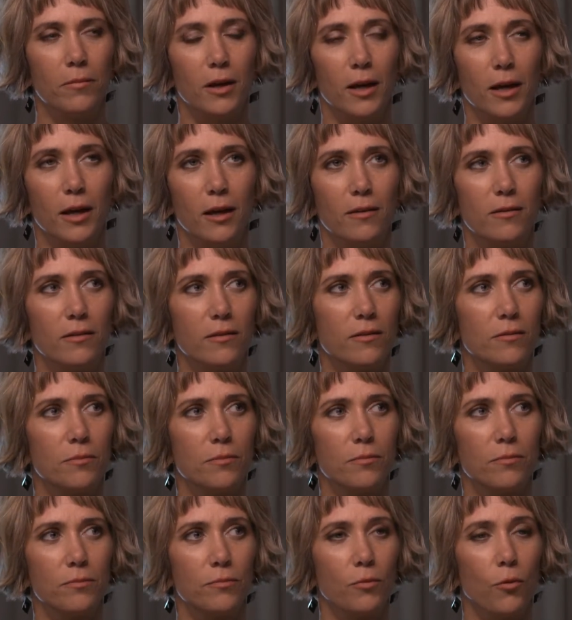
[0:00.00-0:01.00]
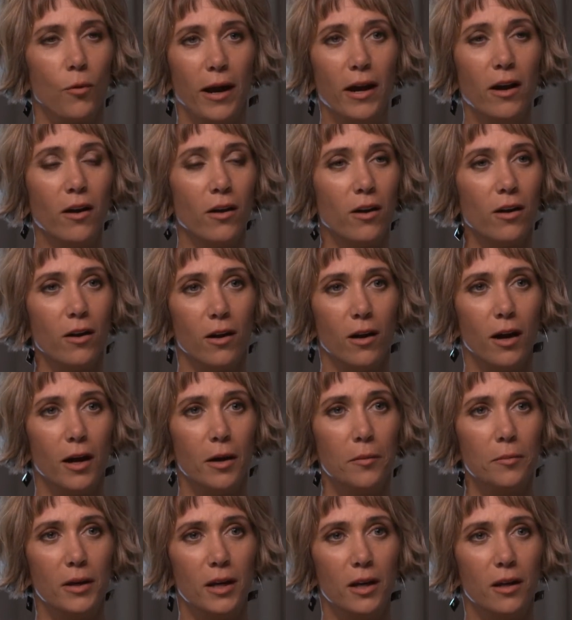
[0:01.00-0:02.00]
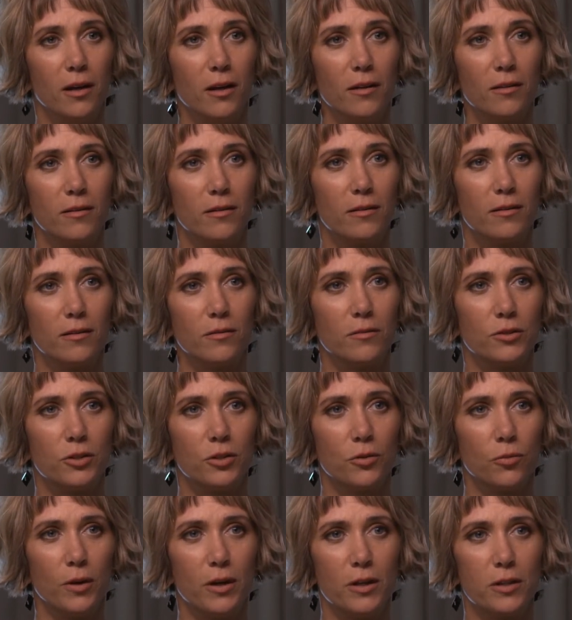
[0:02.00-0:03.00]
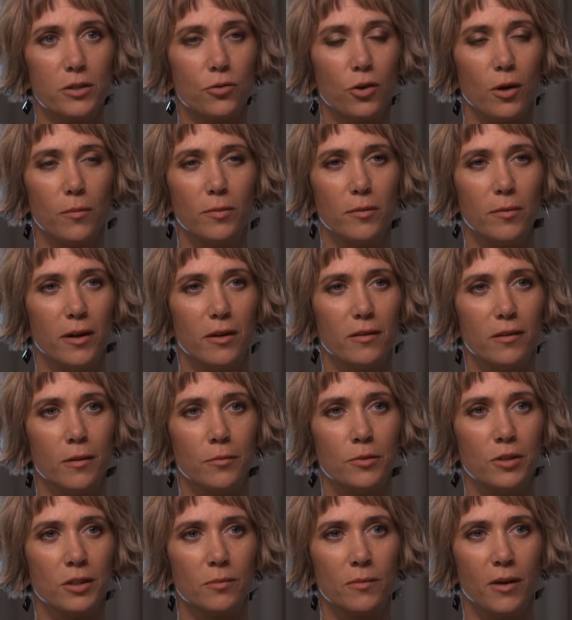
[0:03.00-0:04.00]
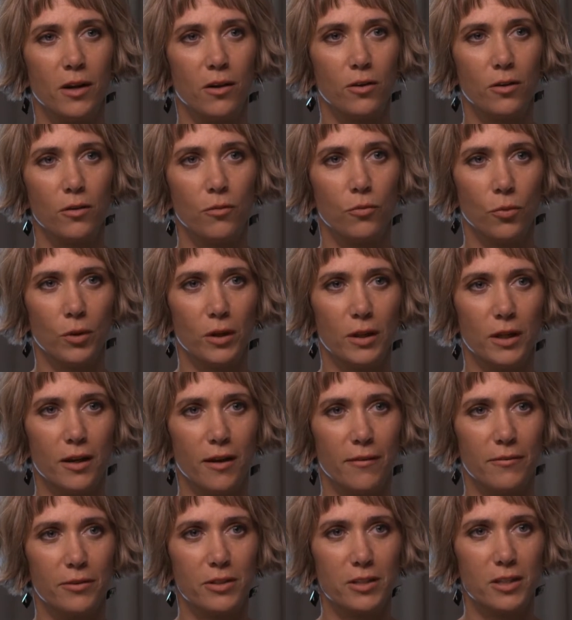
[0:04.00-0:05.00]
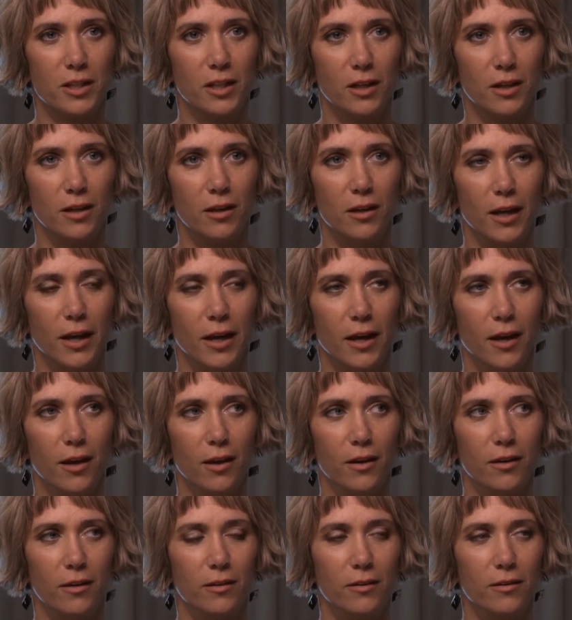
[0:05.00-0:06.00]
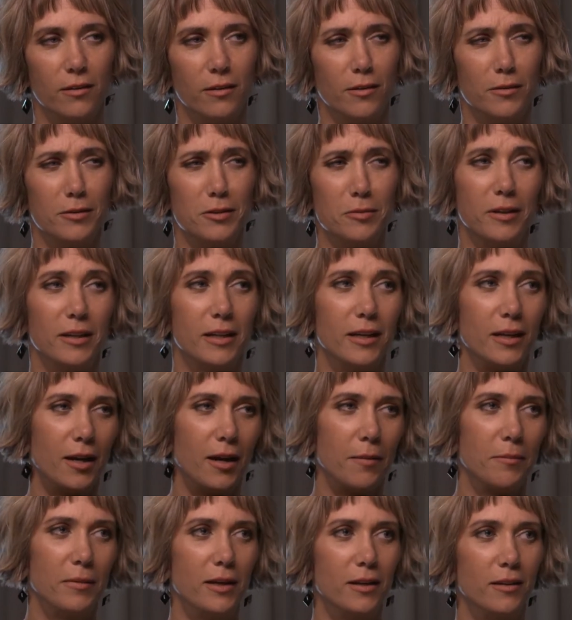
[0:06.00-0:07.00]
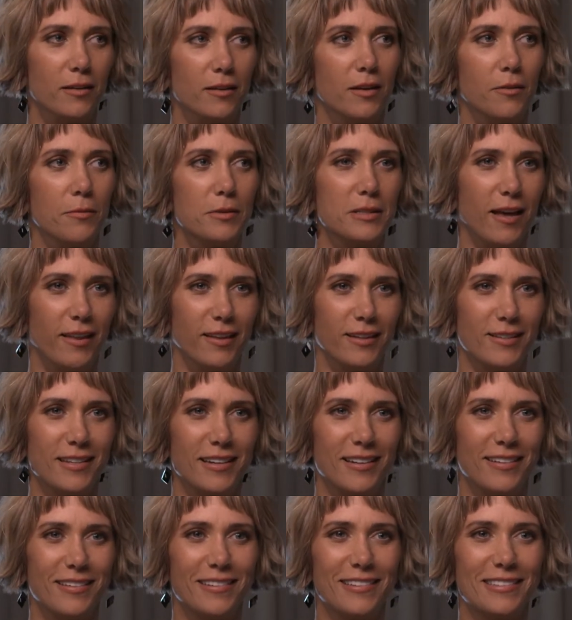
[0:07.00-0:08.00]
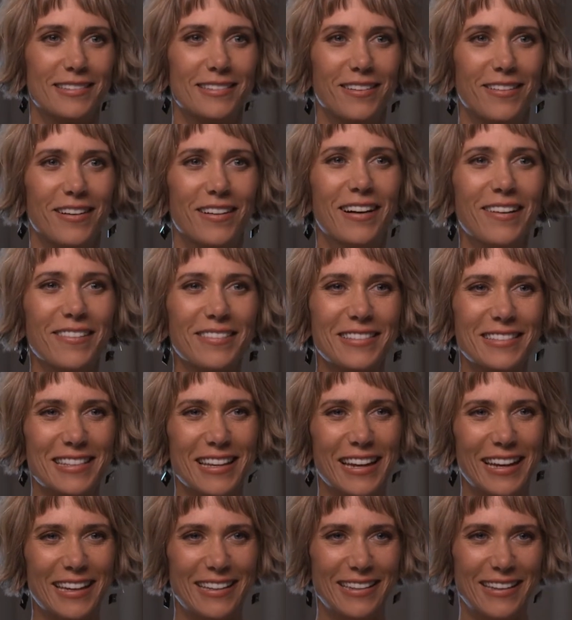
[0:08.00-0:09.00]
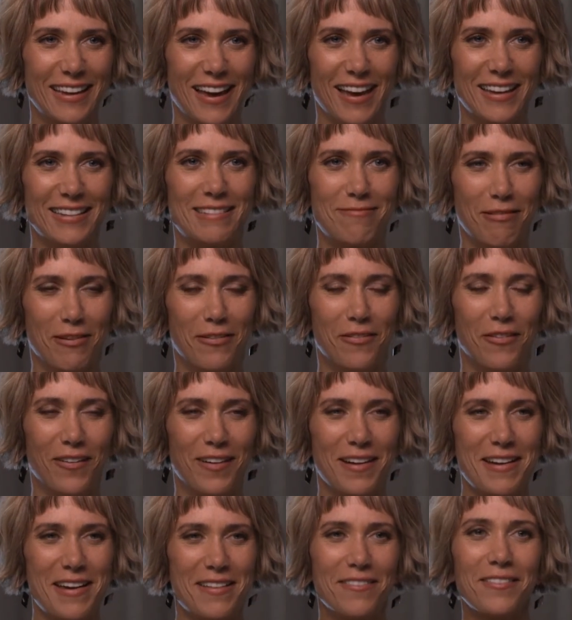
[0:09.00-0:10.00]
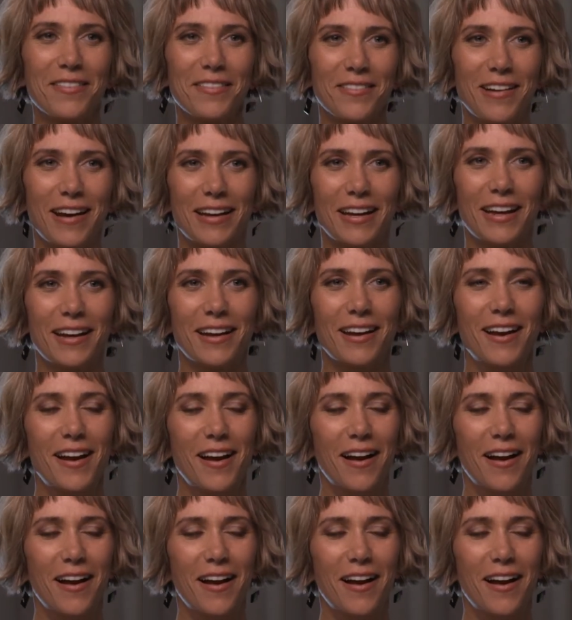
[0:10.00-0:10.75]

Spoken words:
It's rare. I mean, it's to read a script about a subject matter you've really never seen, and ultimately, I mean, it was Alexander, so I was like, yes, before I even read it.